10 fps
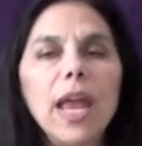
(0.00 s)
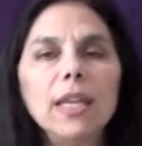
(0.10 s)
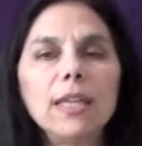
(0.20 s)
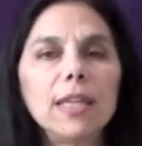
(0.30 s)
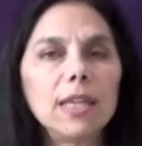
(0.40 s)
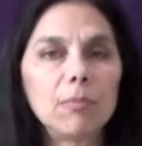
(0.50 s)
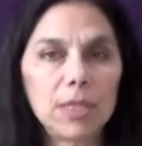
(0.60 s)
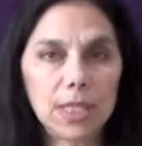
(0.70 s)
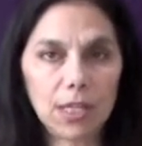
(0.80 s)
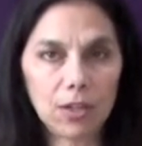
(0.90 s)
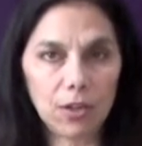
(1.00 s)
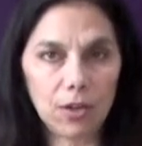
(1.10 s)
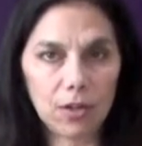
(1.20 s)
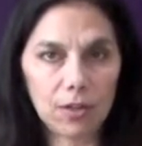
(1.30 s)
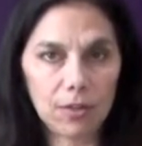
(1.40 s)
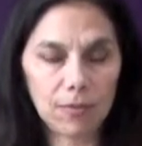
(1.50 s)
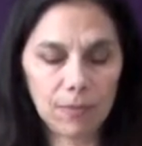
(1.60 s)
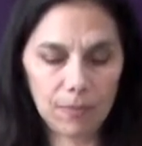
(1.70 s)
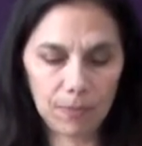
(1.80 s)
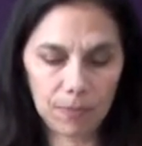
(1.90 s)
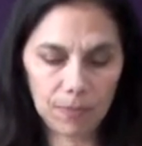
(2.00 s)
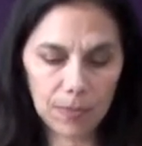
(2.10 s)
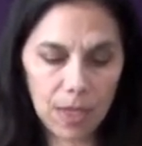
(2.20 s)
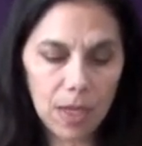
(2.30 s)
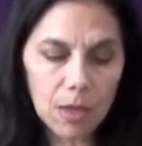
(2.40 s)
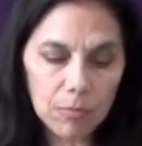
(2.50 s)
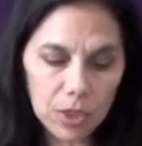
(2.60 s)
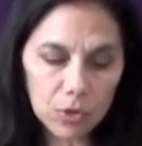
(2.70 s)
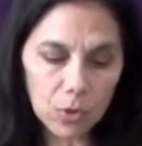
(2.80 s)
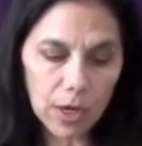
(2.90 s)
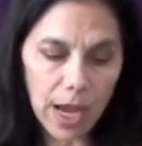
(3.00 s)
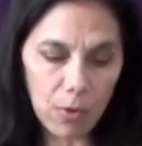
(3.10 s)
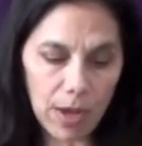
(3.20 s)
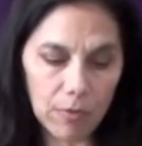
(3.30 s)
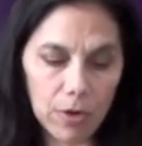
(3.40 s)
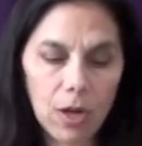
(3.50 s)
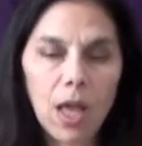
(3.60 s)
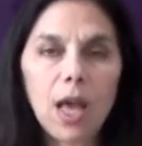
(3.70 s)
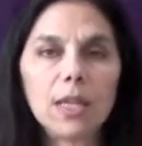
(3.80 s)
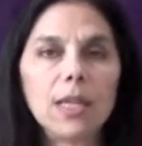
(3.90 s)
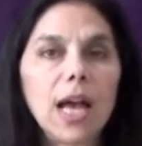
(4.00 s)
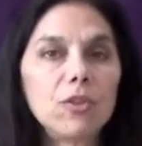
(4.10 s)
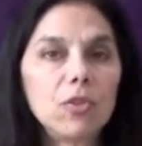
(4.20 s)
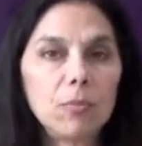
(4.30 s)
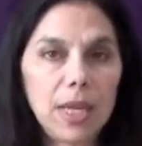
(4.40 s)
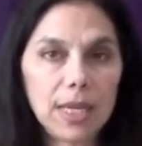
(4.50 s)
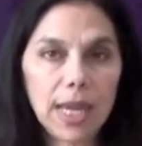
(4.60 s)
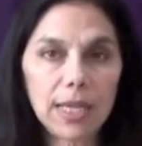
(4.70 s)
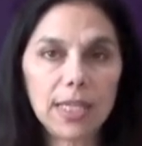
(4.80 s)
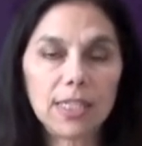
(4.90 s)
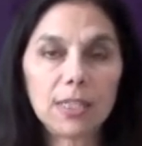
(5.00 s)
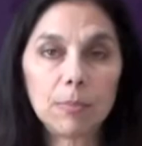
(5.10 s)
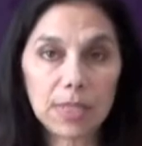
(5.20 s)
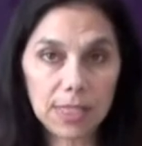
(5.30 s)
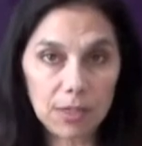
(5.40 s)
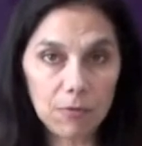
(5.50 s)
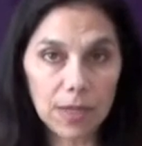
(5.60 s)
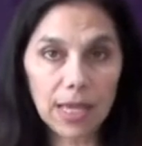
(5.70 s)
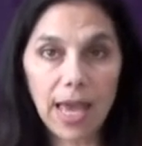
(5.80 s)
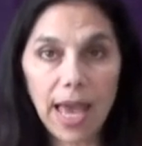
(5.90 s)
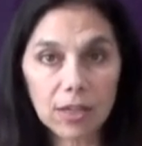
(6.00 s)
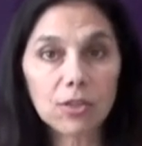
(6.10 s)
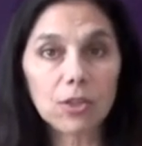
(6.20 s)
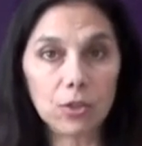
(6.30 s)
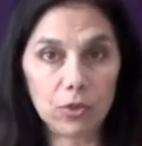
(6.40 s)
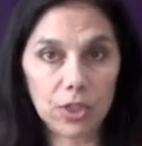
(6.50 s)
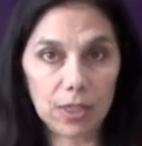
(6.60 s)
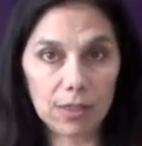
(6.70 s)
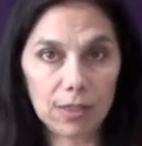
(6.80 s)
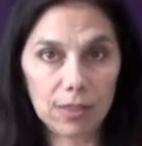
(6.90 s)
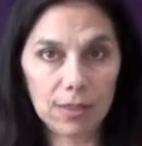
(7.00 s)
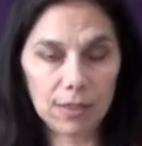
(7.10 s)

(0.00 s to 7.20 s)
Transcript: anything in particular. Be sure, however, not to make any specific exclusions.